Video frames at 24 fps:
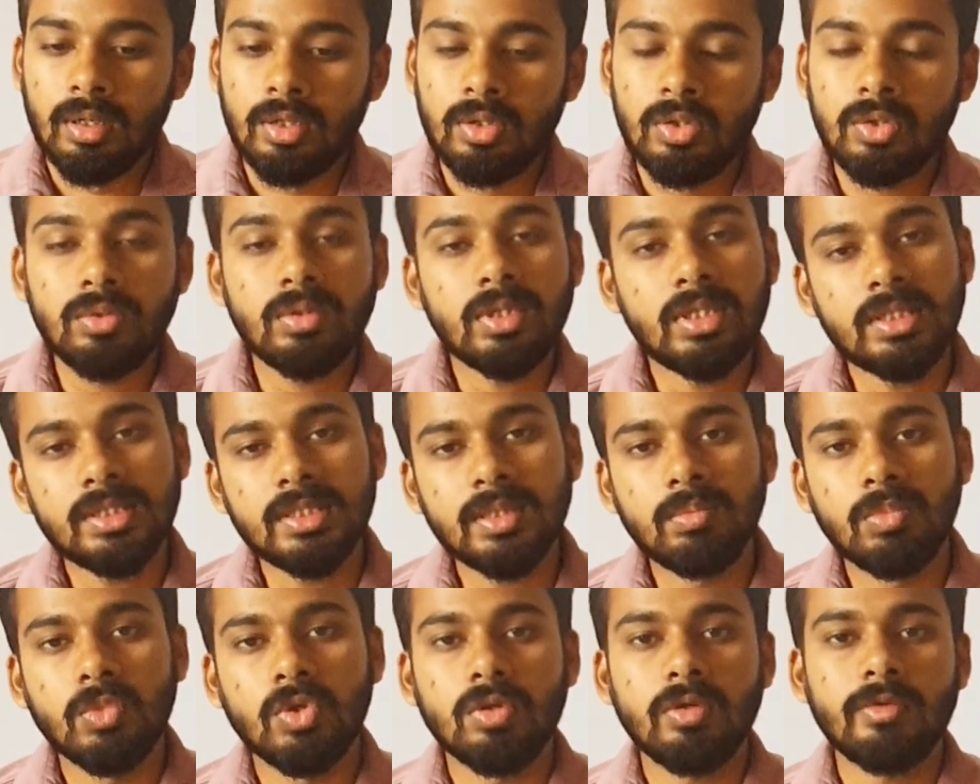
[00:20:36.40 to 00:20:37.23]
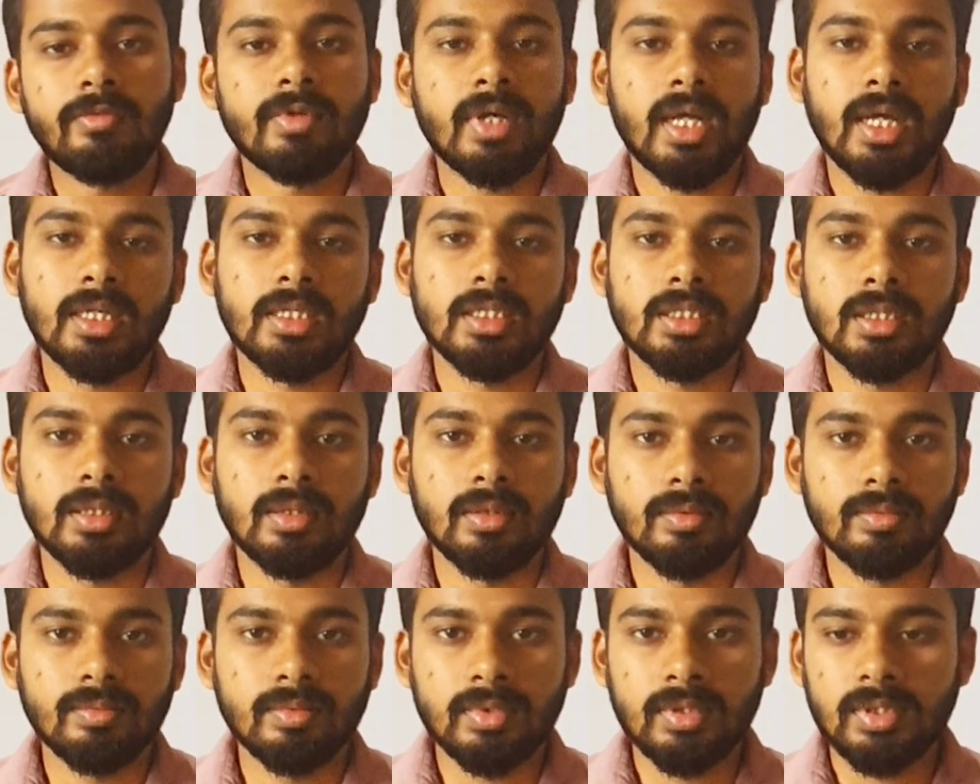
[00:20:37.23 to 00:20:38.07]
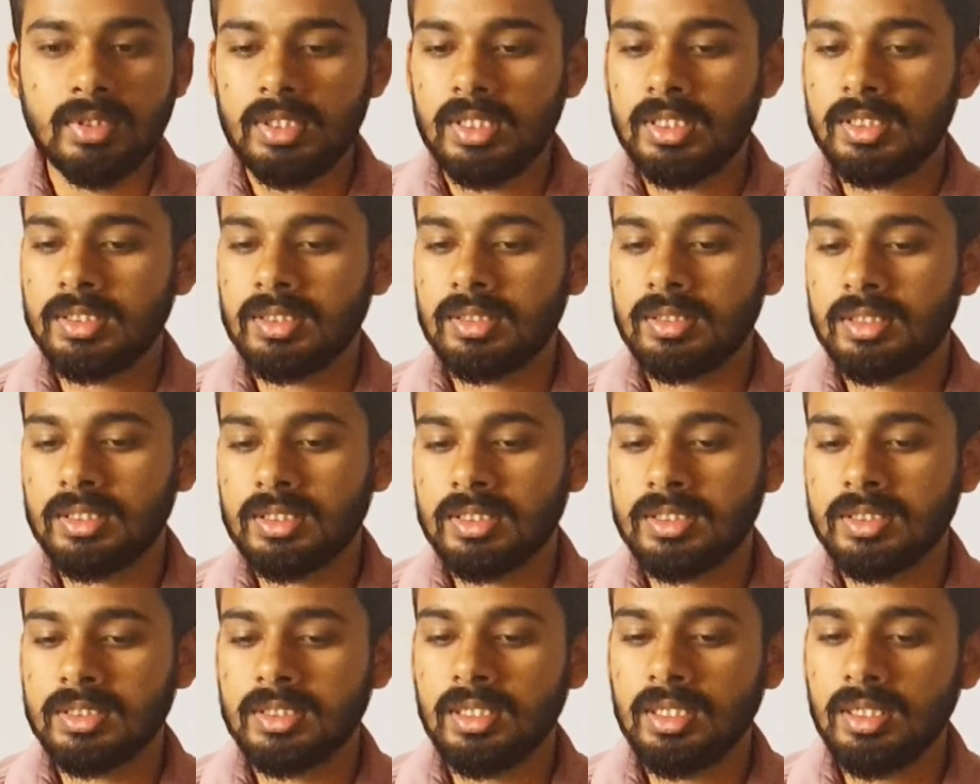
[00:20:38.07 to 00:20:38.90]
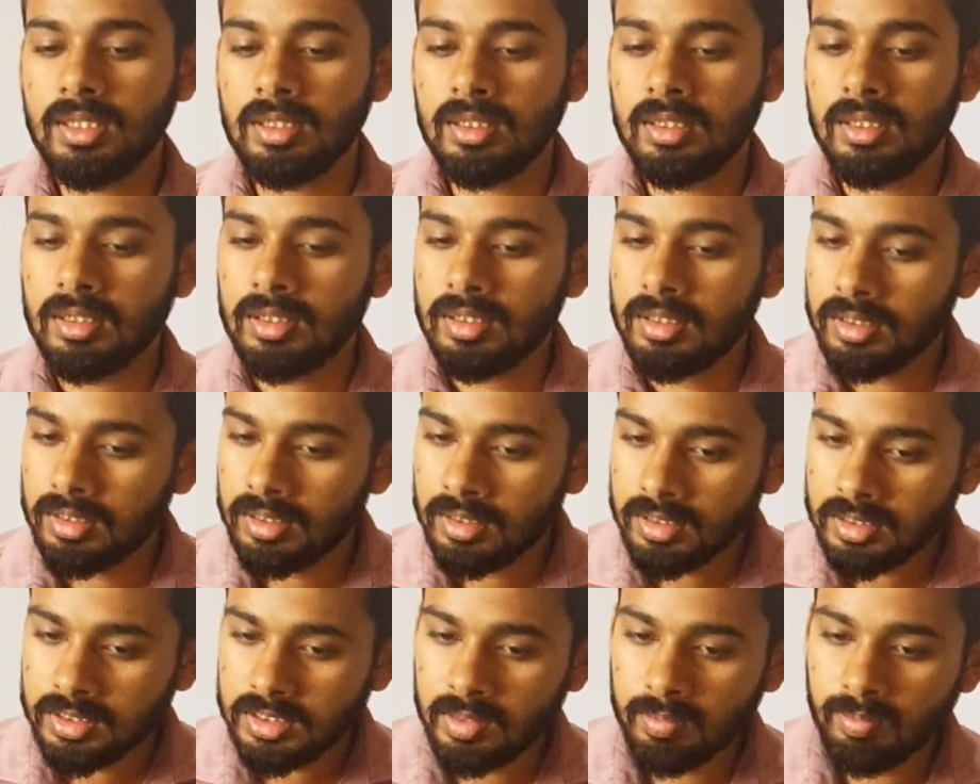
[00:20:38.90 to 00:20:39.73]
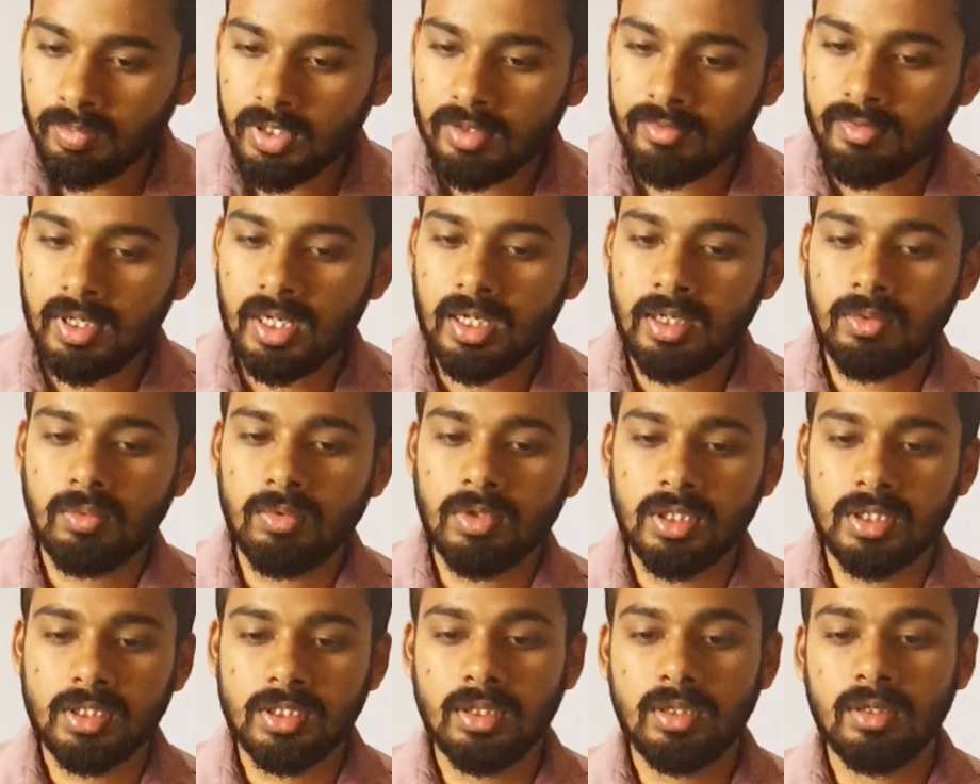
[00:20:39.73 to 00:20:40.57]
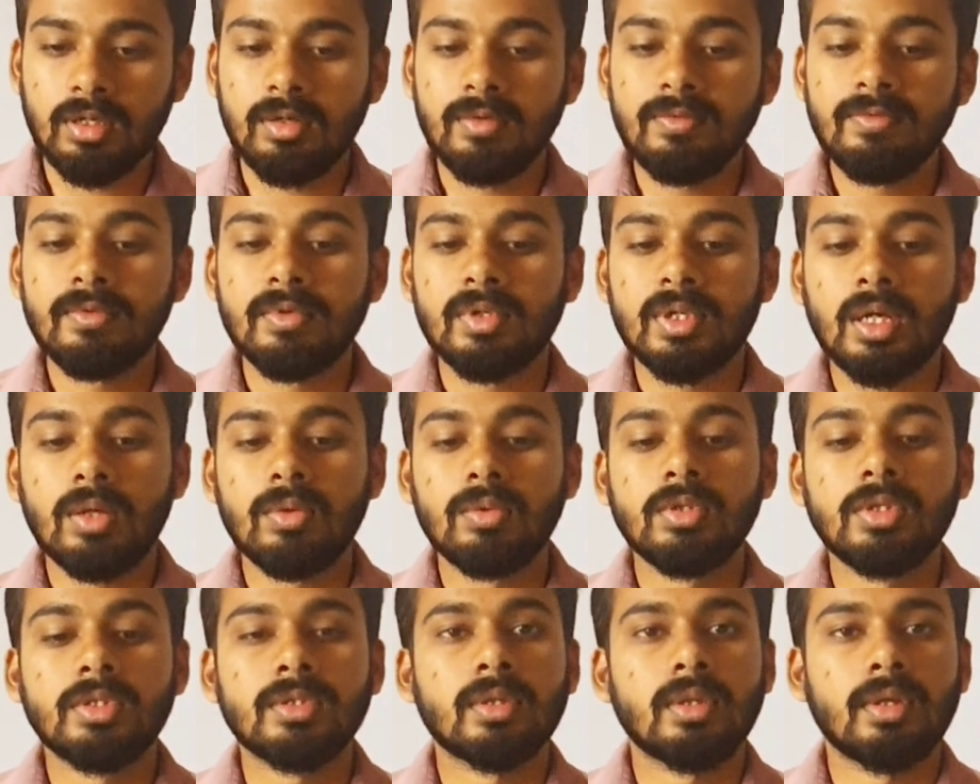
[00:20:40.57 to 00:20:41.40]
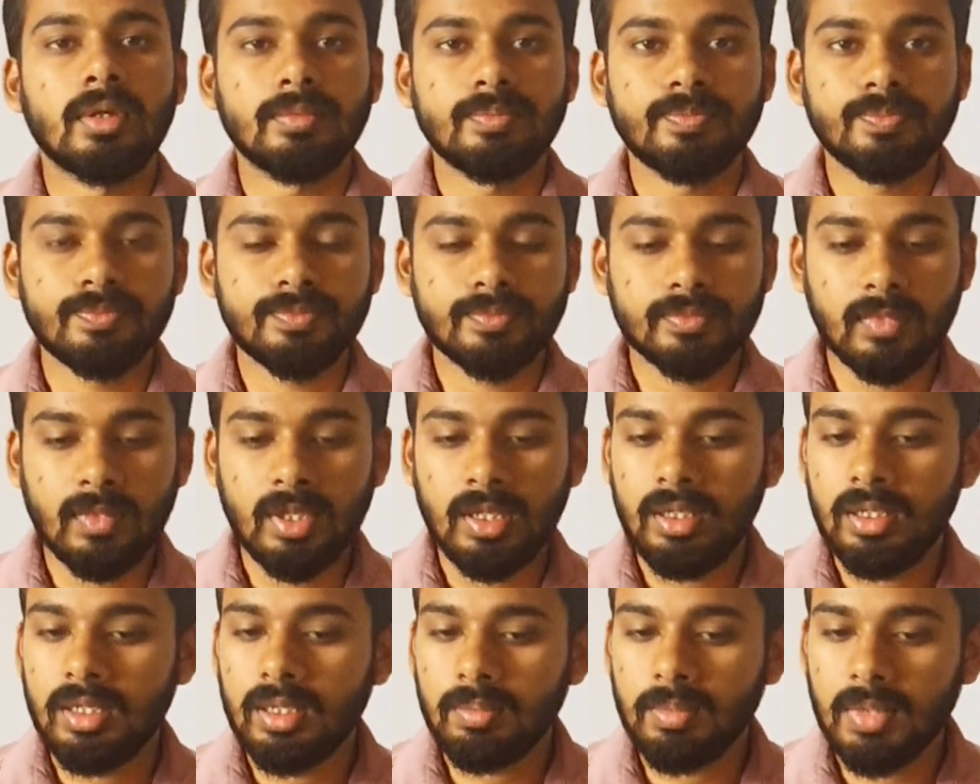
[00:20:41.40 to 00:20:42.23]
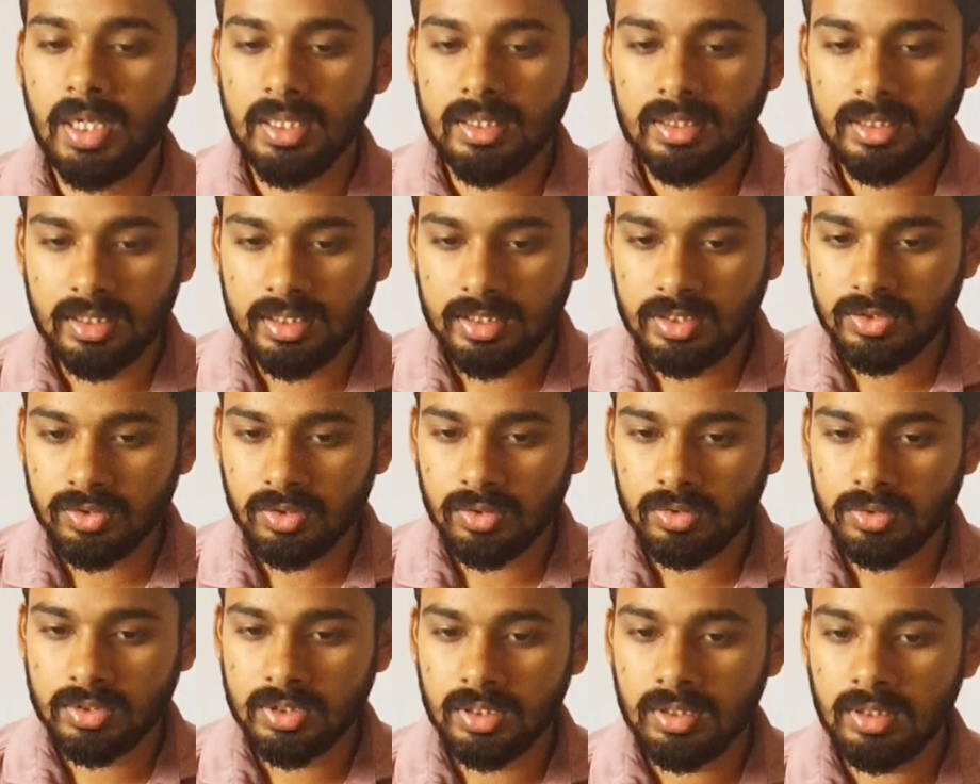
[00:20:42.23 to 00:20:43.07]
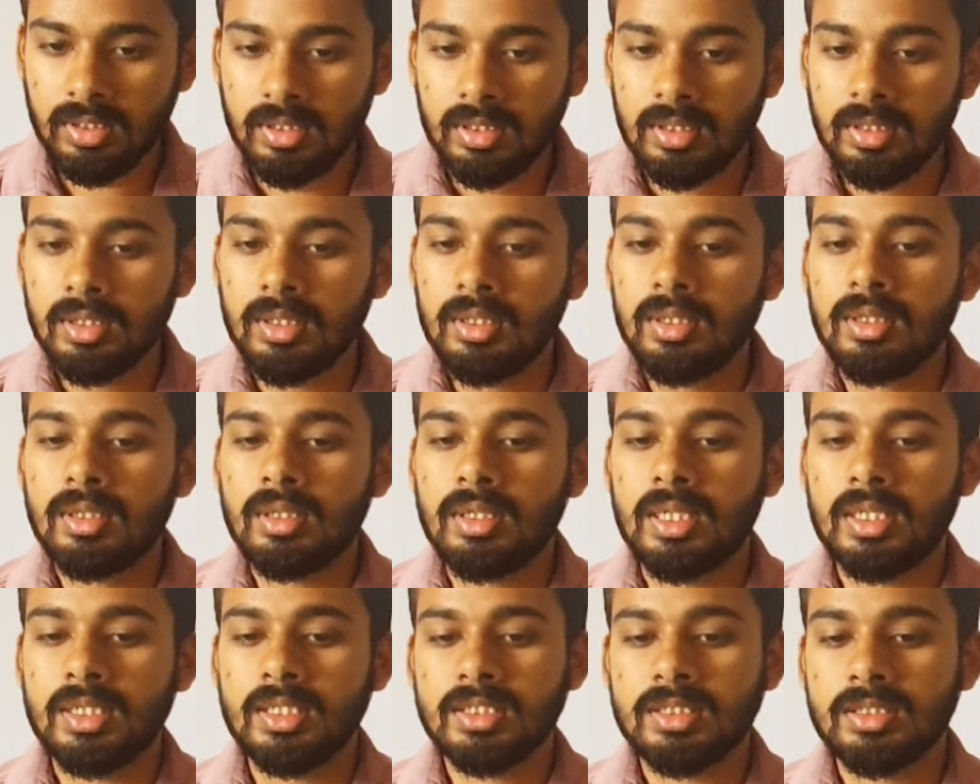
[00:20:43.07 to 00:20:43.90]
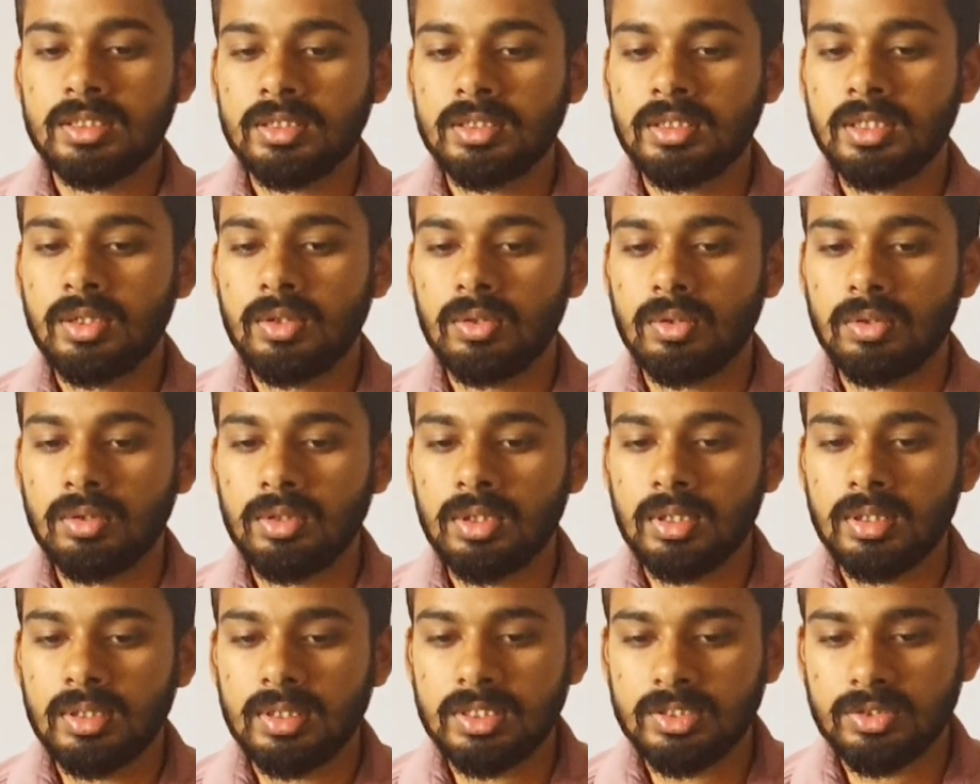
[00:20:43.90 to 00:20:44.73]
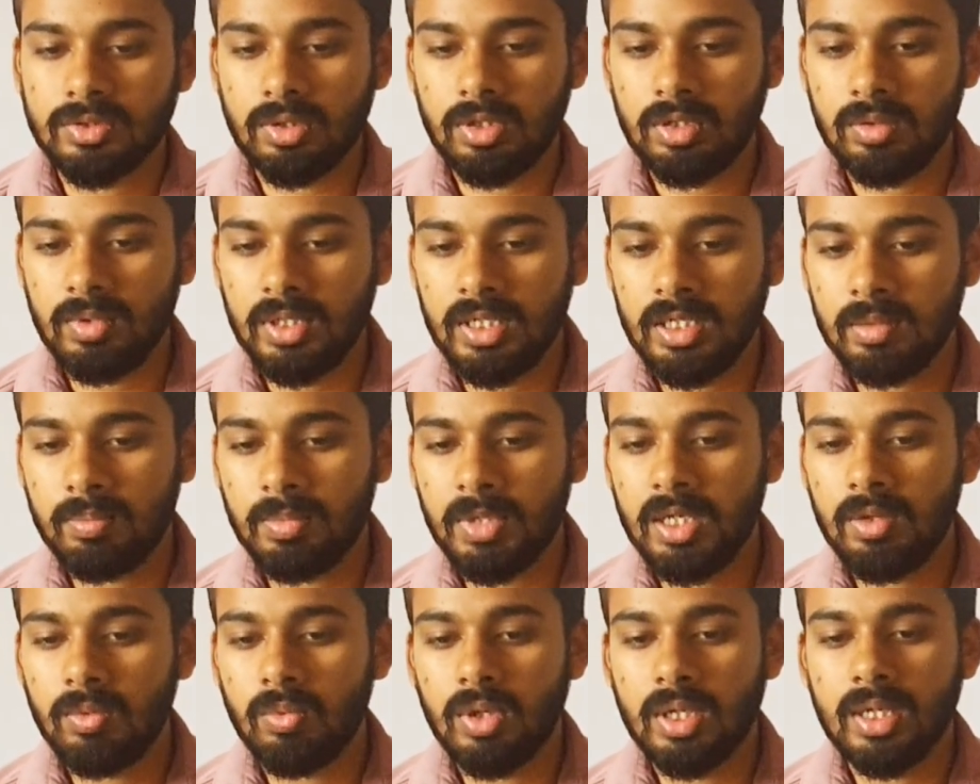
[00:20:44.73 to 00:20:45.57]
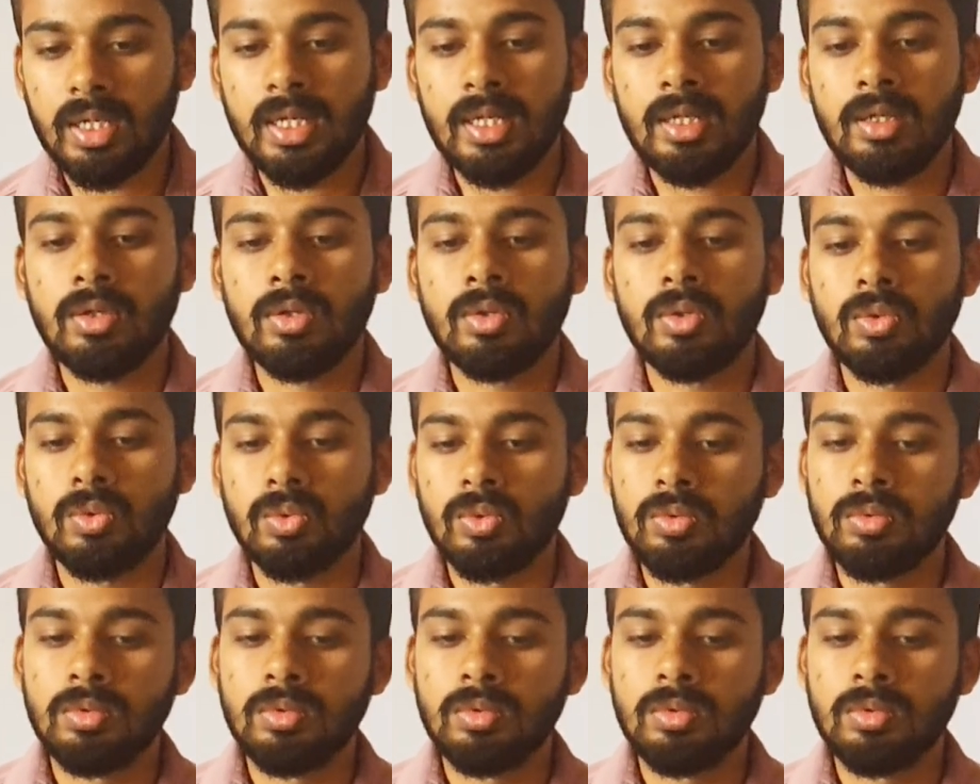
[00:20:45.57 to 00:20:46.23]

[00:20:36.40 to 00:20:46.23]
to its mole fraction. This is the simplified version of Raoult's law. In a binary solution, let us denote the solvent by 1 and 2